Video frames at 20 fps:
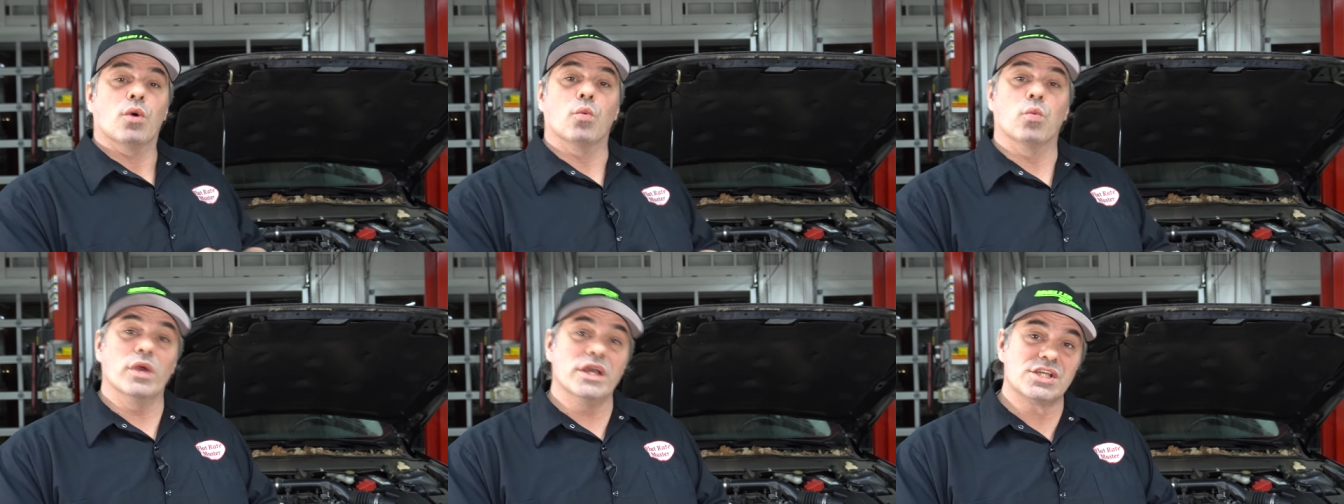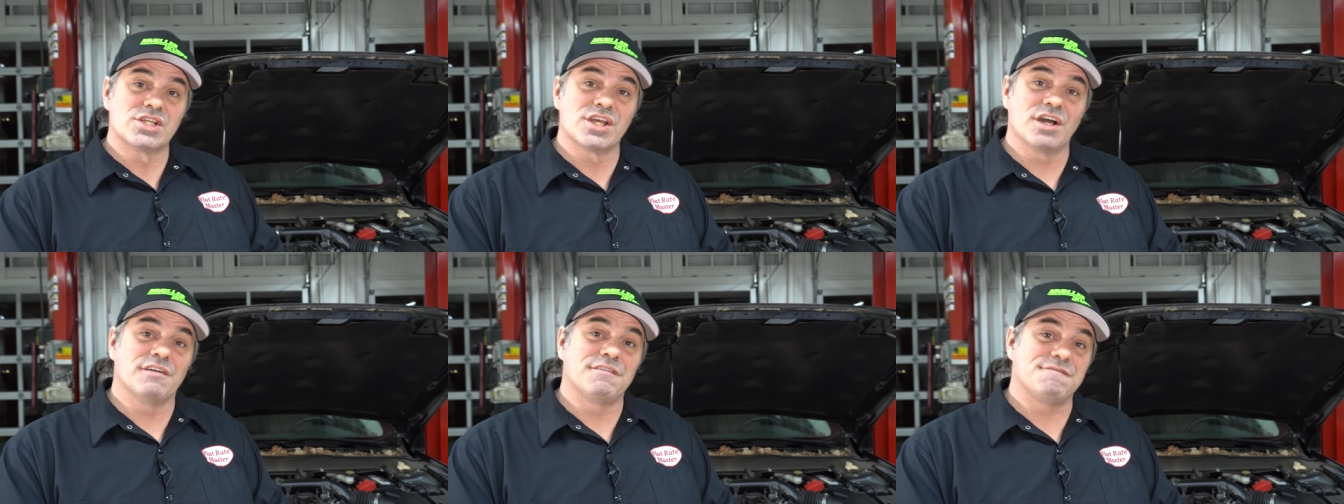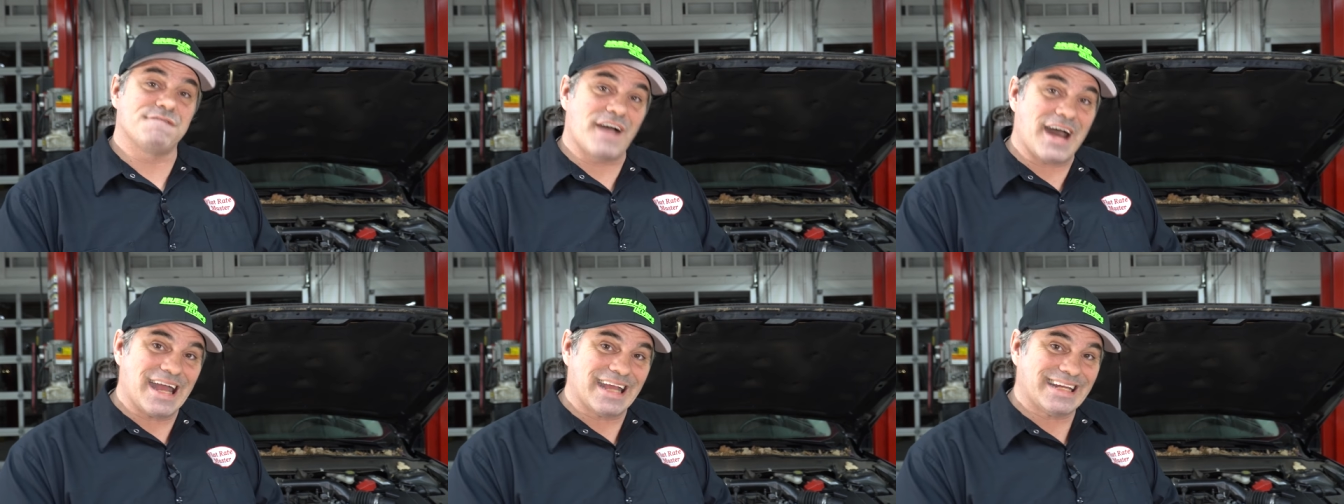We shall
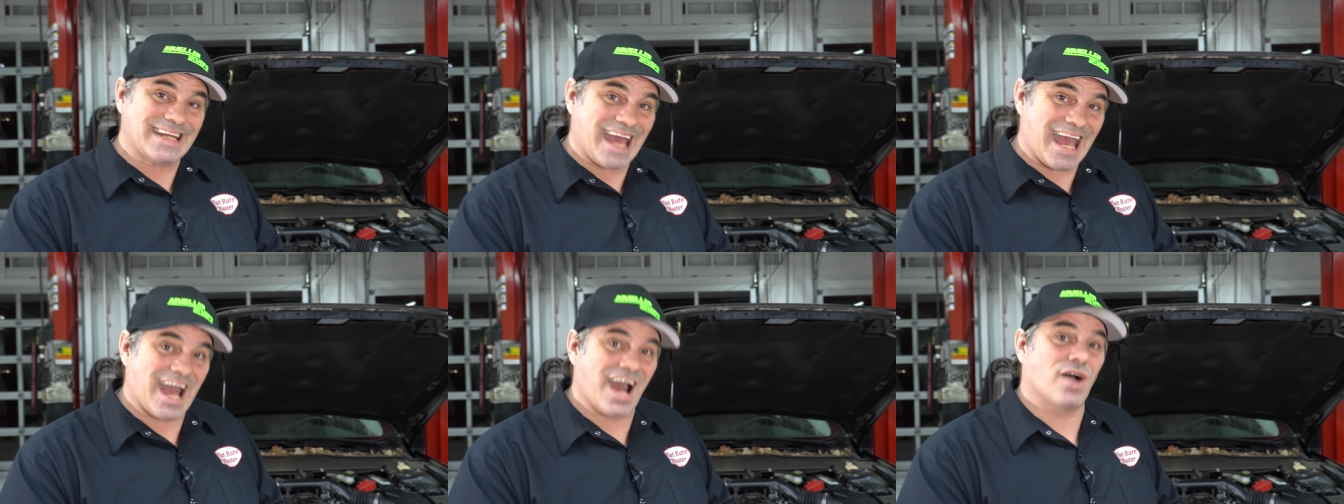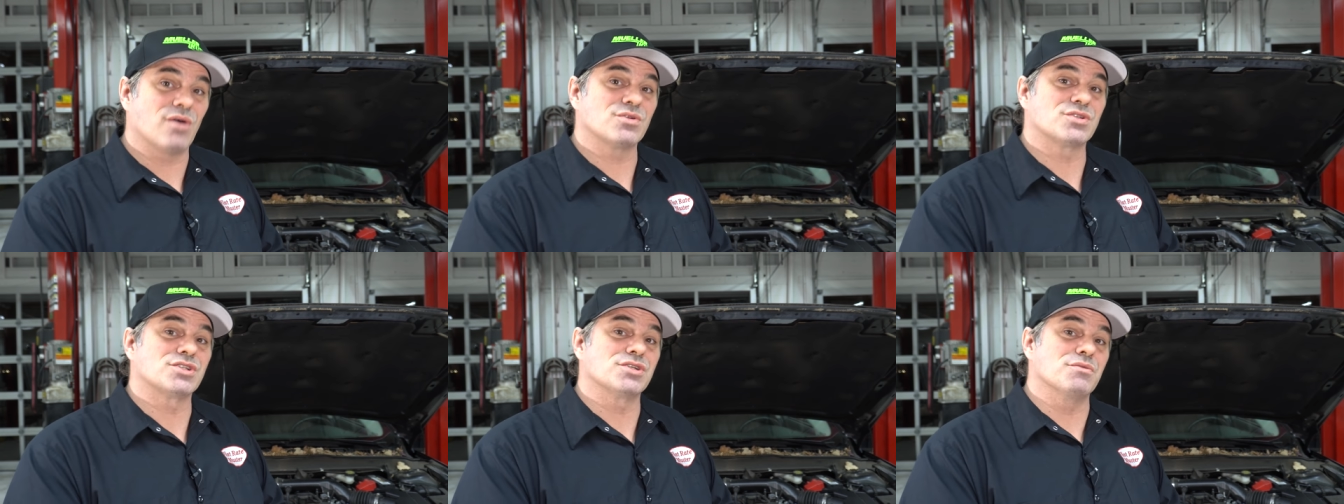find out